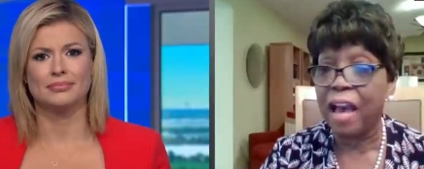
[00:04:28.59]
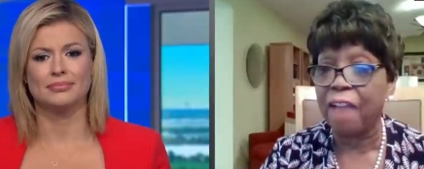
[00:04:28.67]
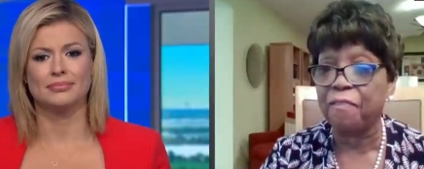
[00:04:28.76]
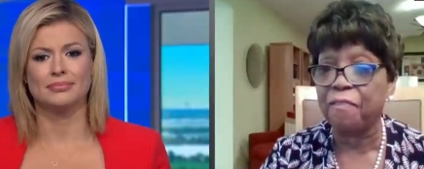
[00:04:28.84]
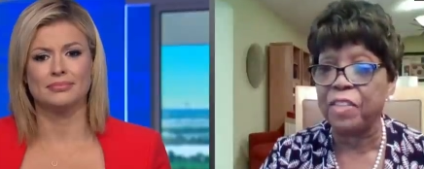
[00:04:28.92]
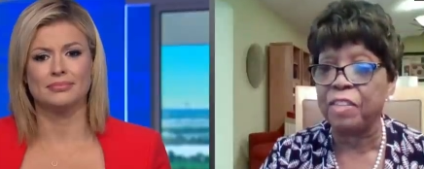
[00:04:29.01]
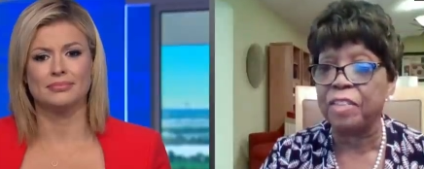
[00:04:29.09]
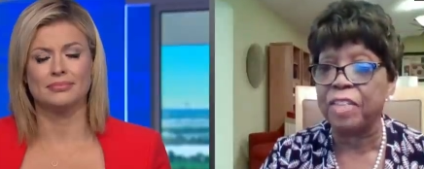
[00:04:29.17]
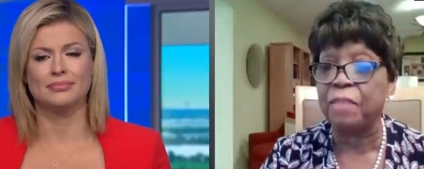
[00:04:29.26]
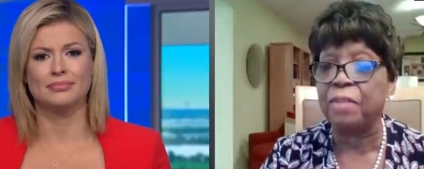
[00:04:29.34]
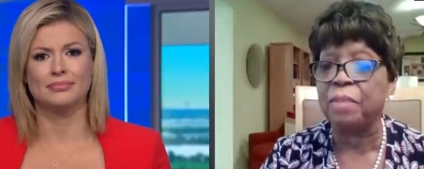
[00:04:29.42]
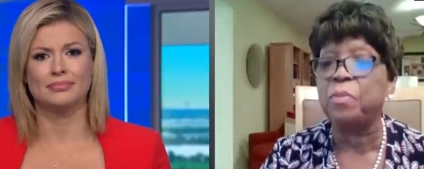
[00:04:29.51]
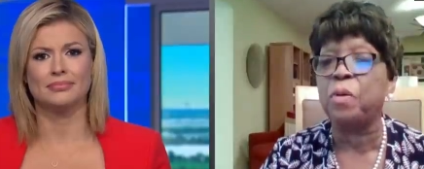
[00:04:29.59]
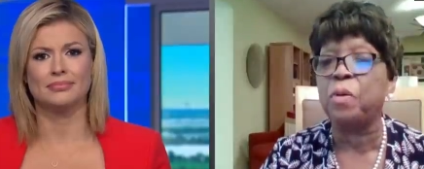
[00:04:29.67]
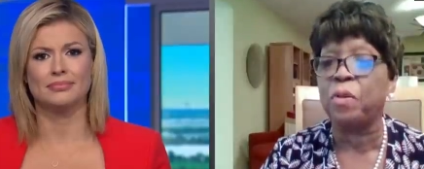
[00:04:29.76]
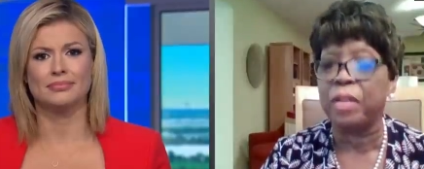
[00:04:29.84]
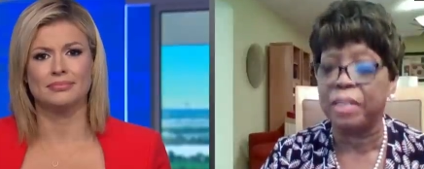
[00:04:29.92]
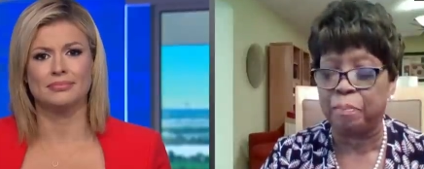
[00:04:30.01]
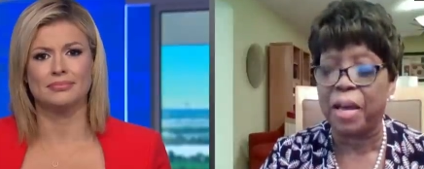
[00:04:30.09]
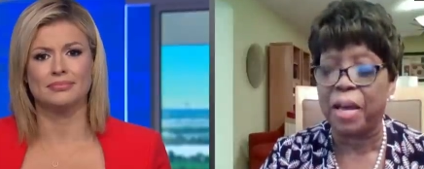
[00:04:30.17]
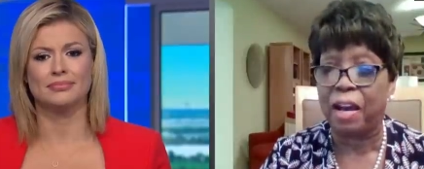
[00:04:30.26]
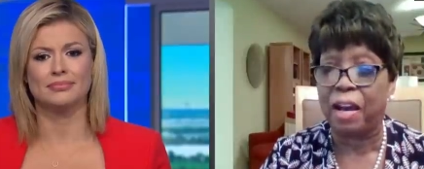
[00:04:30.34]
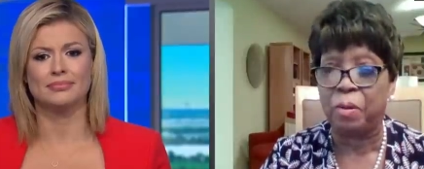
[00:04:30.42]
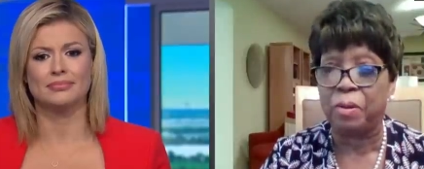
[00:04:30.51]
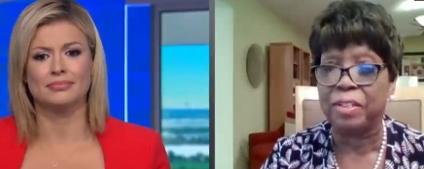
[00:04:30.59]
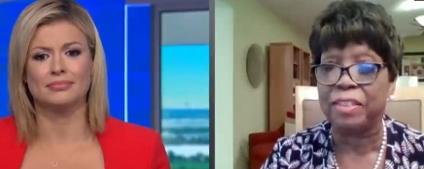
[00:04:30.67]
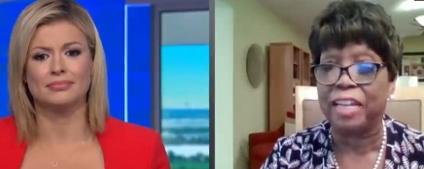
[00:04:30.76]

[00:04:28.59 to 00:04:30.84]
Speaker 1: I feel even more empowered